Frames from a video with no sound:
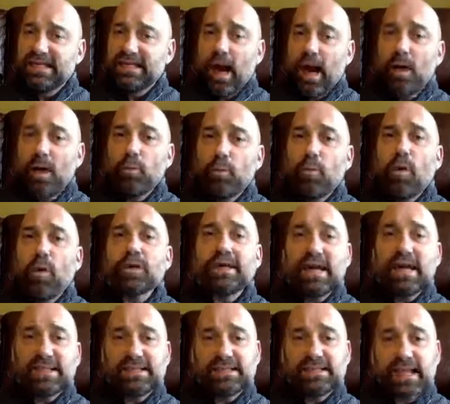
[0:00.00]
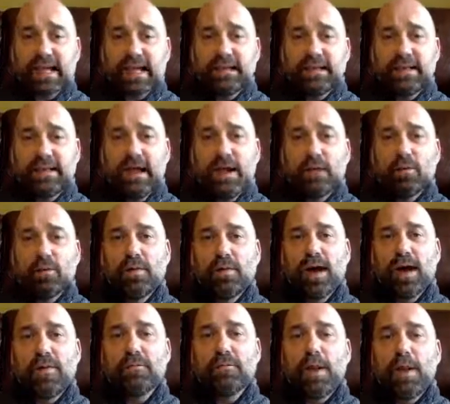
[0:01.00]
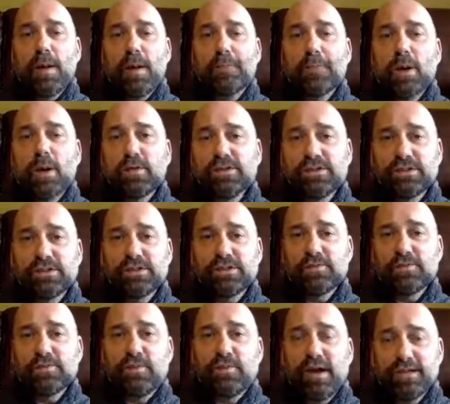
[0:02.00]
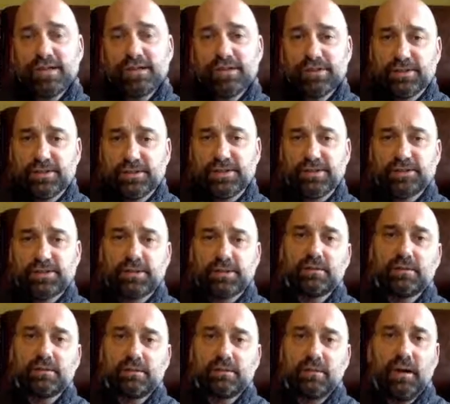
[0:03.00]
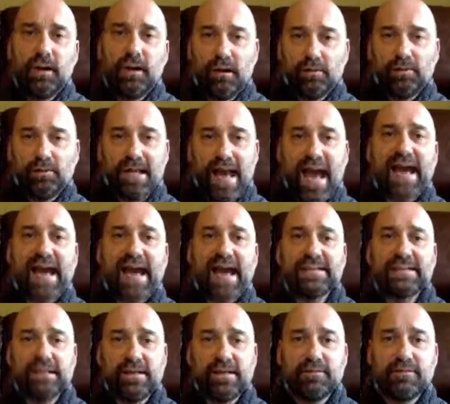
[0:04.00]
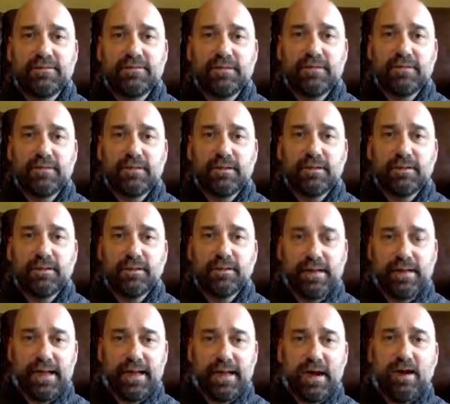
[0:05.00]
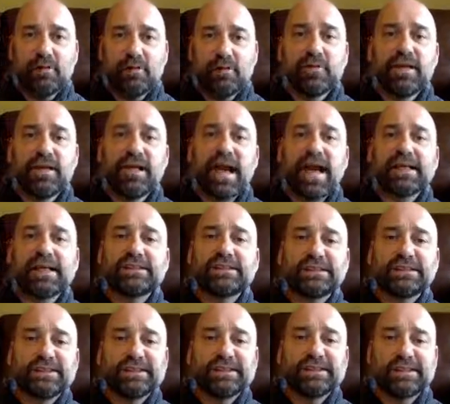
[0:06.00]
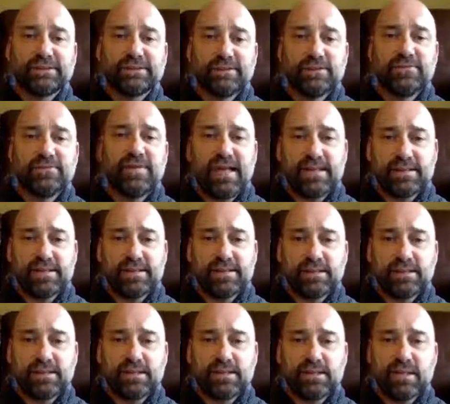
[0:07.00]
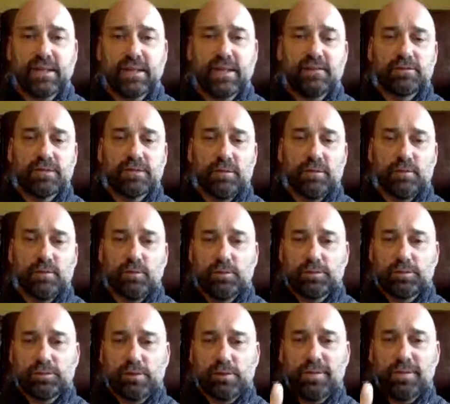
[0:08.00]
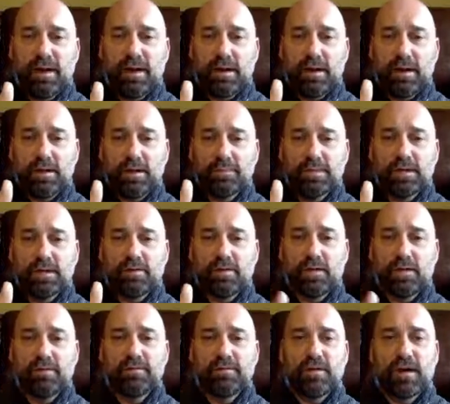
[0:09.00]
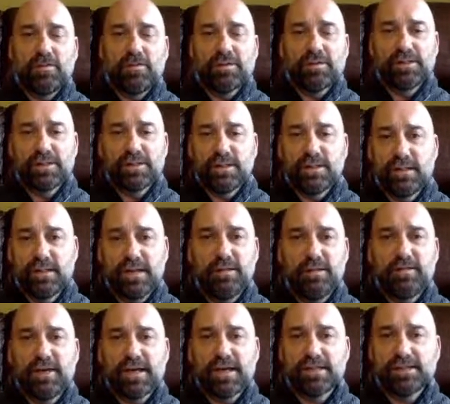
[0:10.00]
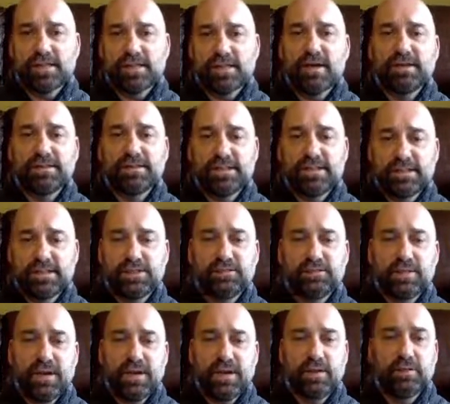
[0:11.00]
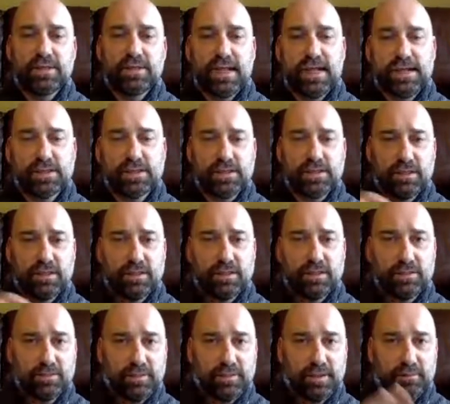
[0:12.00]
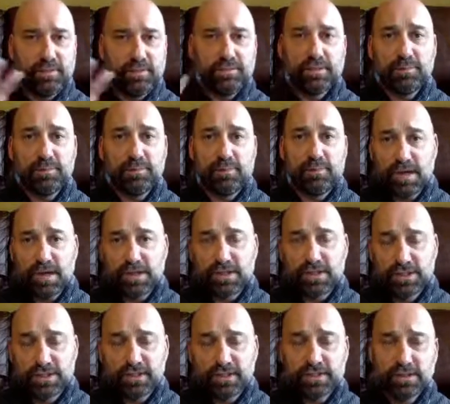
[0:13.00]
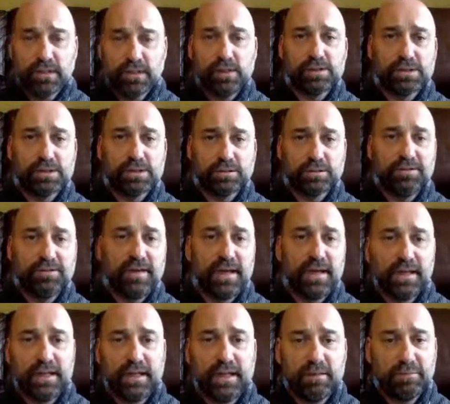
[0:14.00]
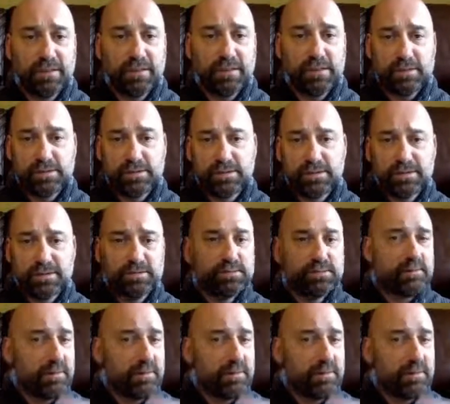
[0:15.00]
Uh, well, yes and no. Um, most depressions are reactive. They are reactions to events. Talking about um, the coronavirus, the theme of anxiety is threat or danger. The theme of depression is loss and failure because